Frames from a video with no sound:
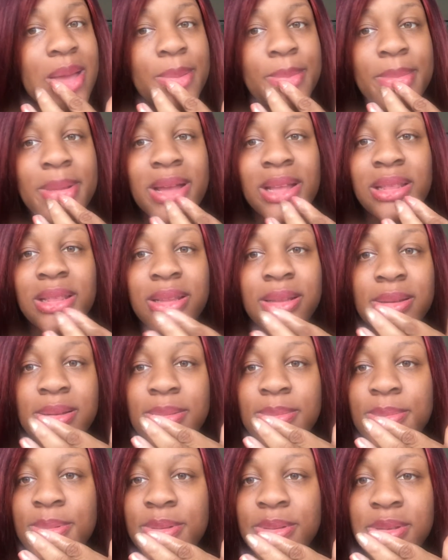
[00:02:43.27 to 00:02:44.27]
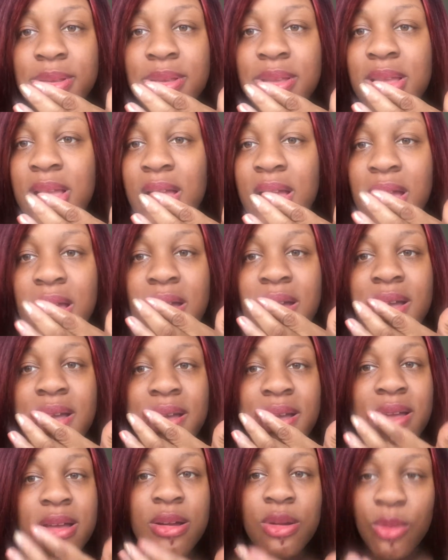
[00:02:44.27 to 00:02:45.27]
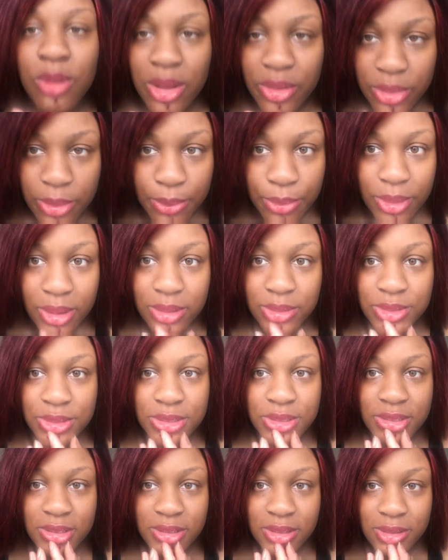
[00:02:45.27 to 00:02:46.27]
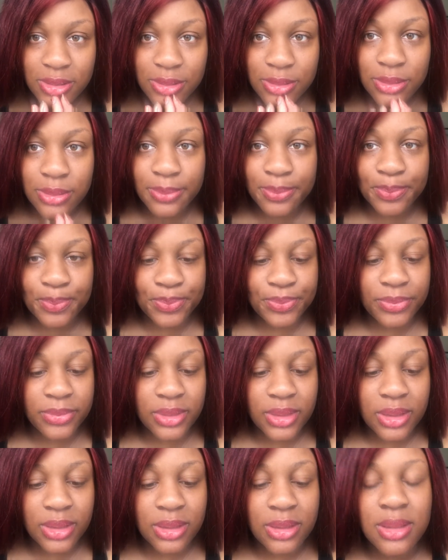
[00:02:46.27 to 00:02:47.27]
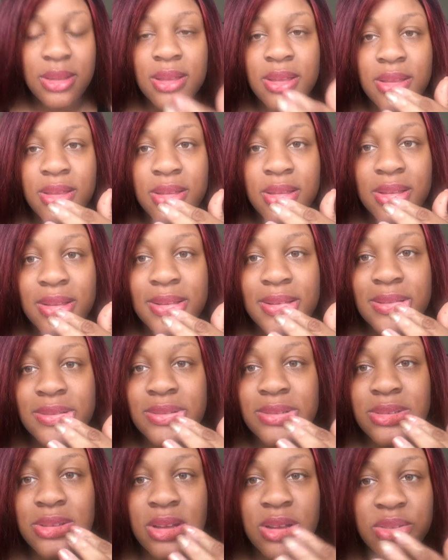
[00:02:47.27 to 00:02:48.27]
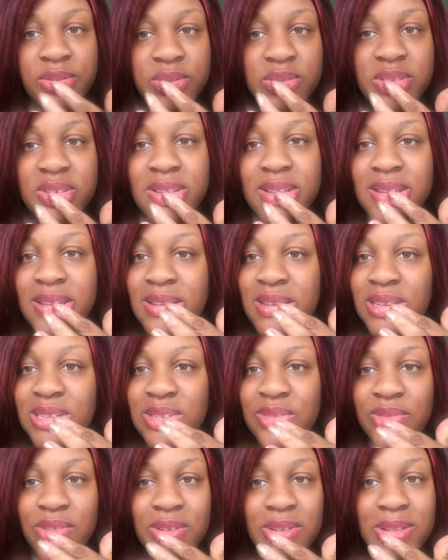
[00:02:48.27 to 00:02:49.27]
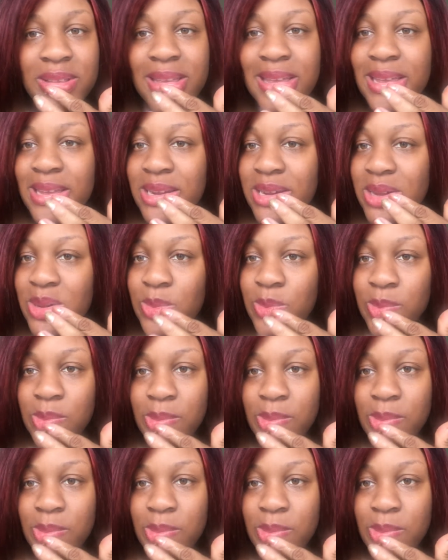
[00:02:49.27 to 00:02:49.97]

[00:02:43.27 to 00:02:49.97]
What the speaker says: my lips, while the brown sugar is softly exfoliating.